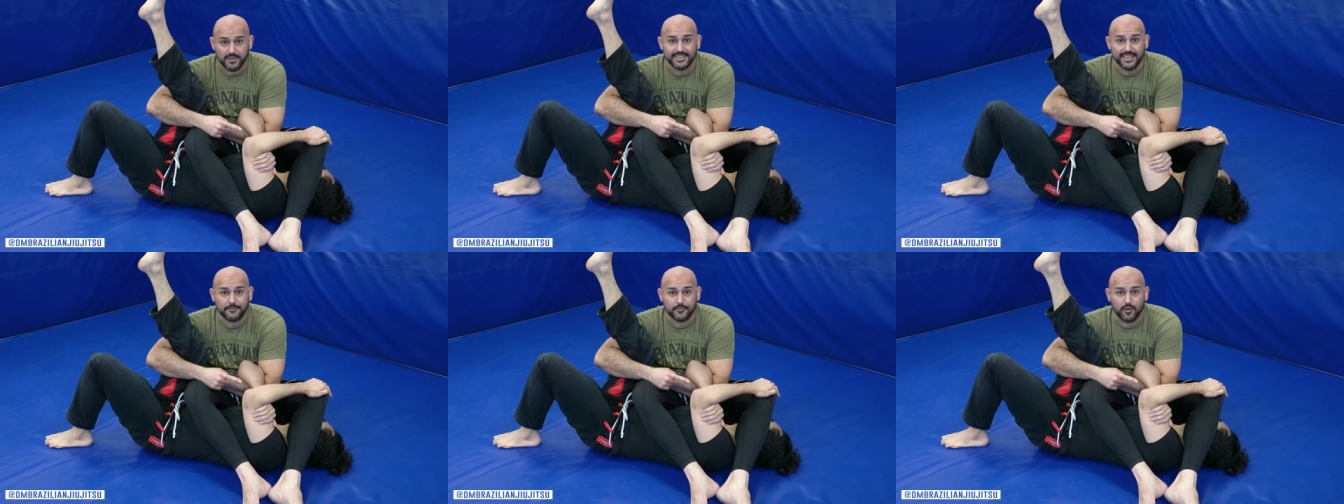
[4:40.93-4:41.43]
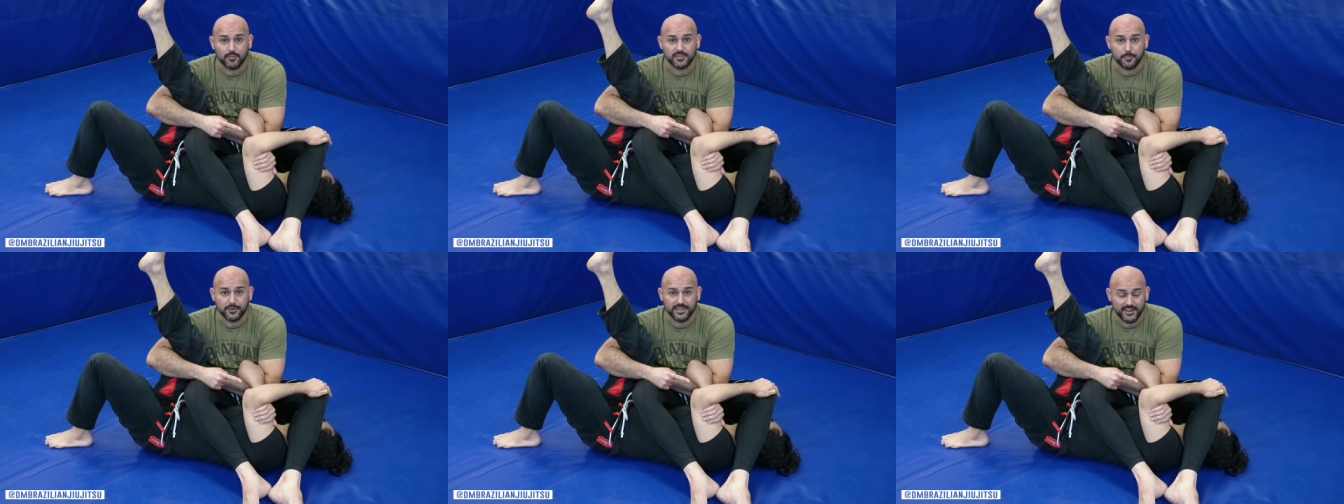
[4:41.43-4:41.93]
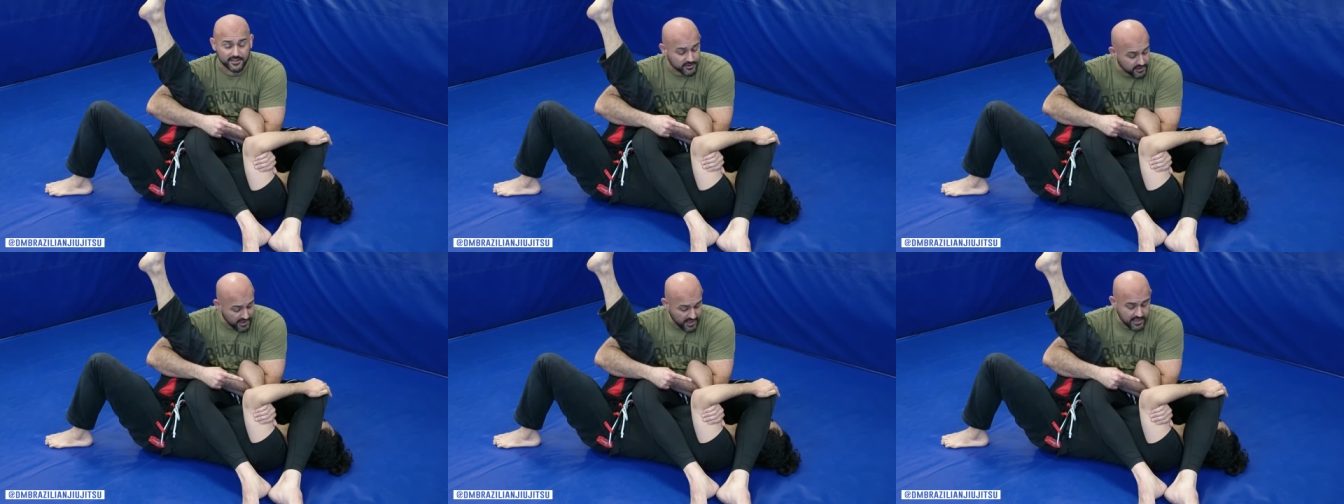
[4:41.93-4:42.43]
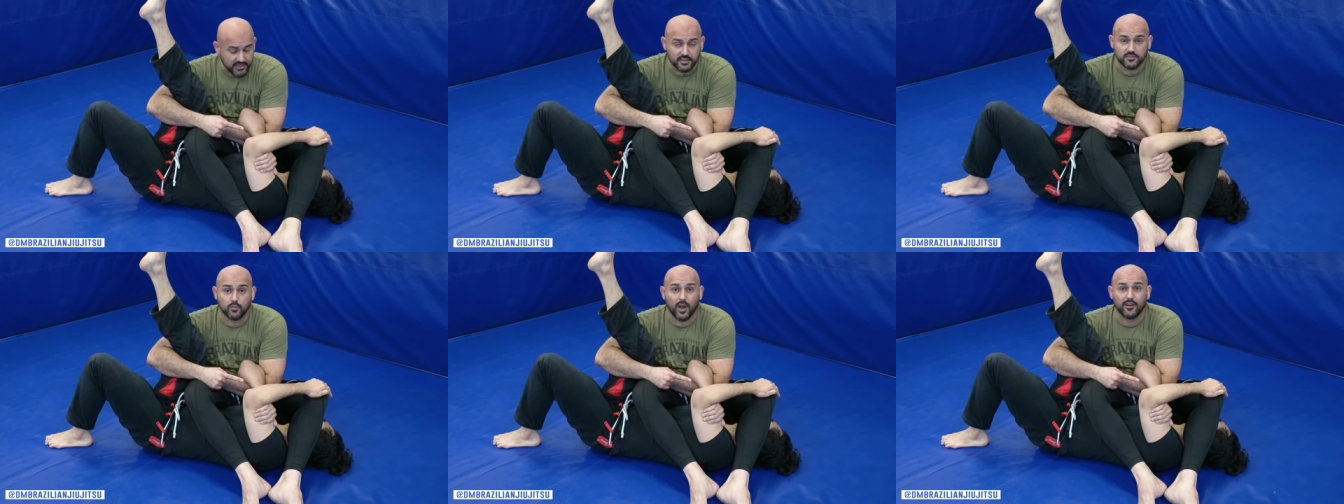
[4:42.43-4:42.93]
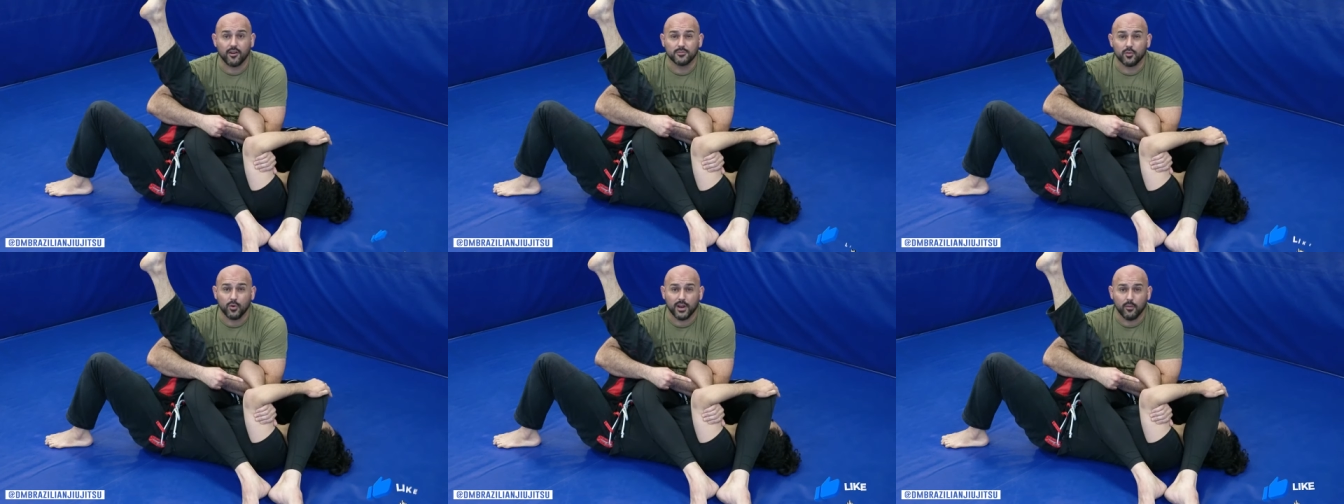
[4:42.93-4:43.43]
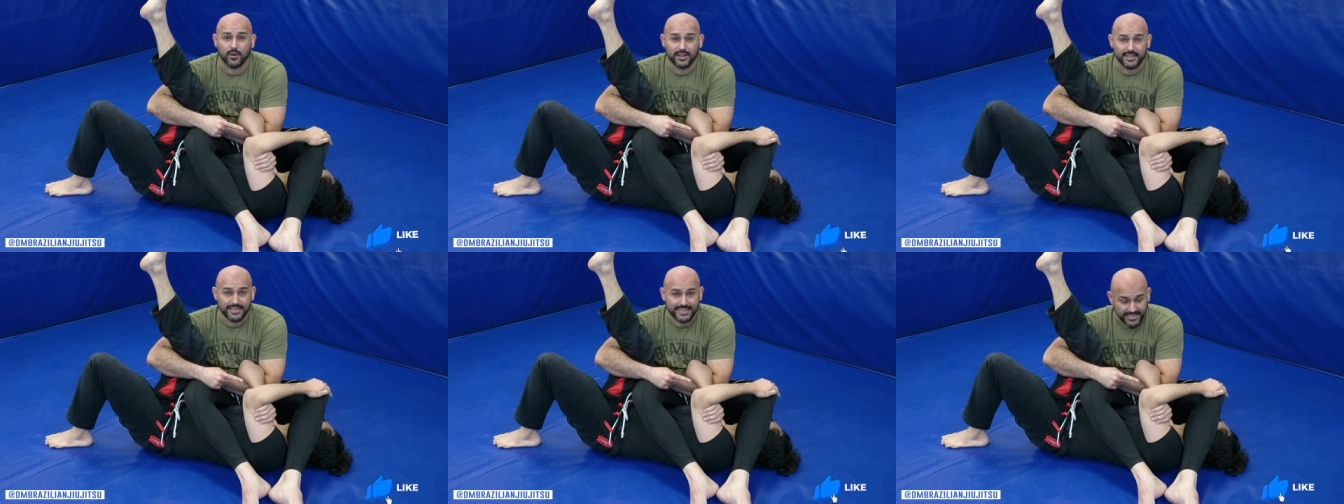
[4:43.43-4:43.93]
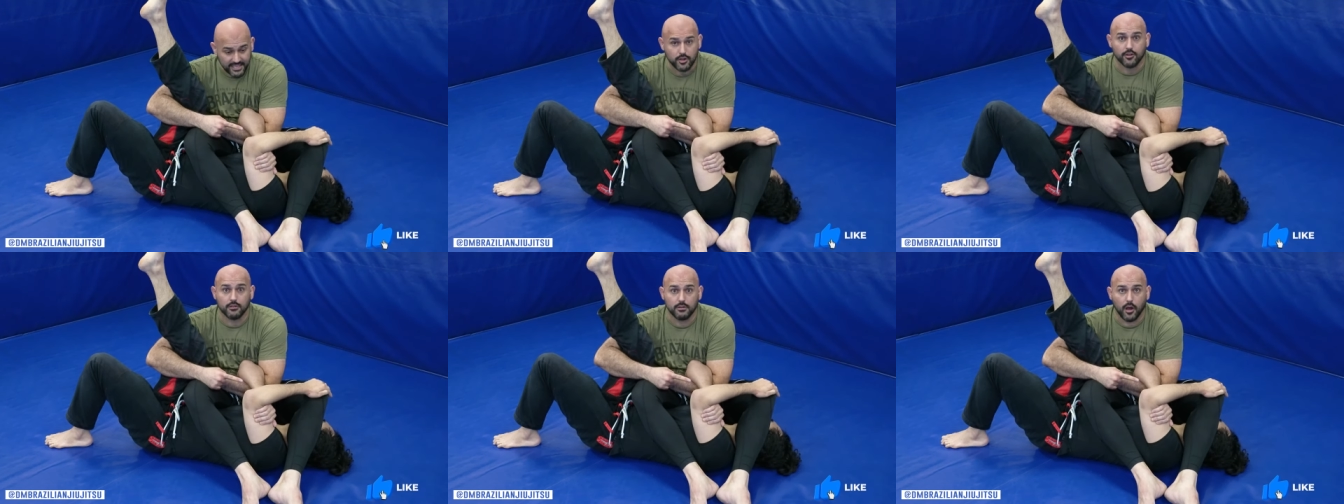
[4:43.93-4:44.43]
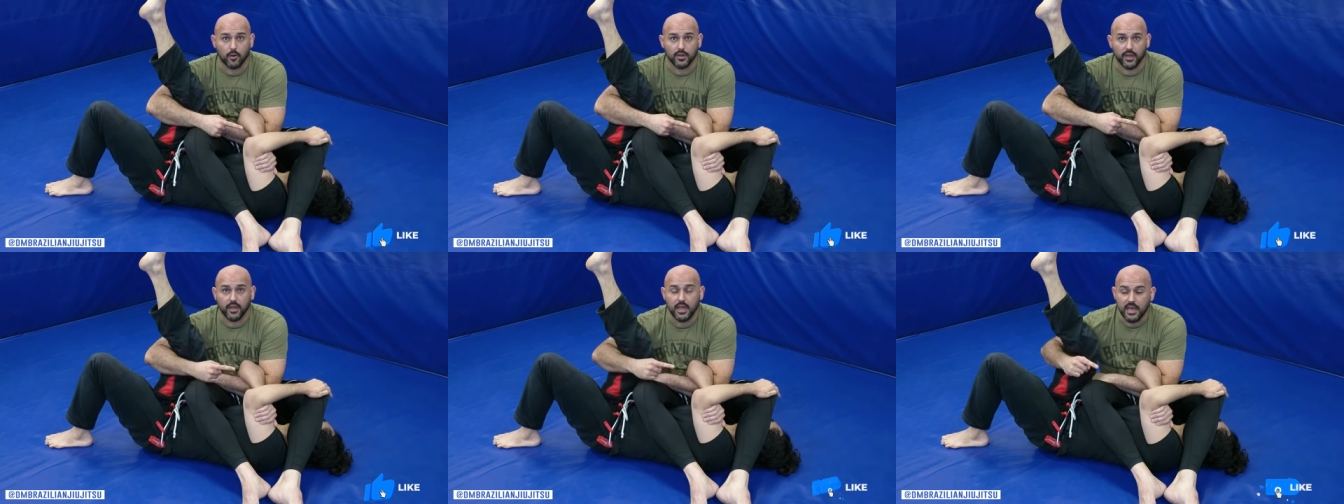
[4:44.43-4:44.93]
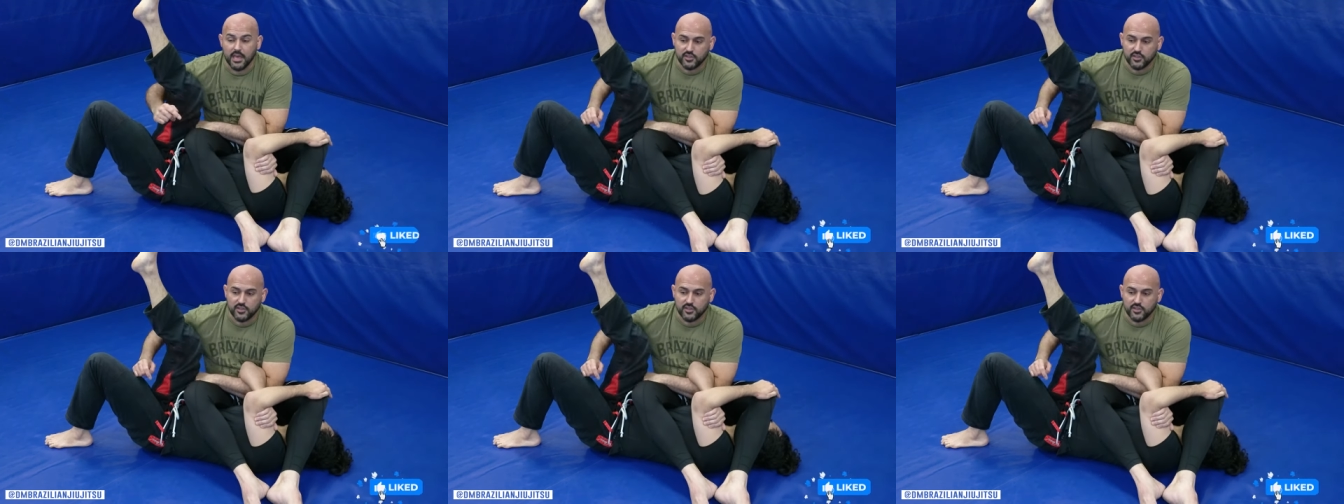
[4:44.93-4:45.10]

His left arm is a protector, his right arm is the one I wanna kill, okay?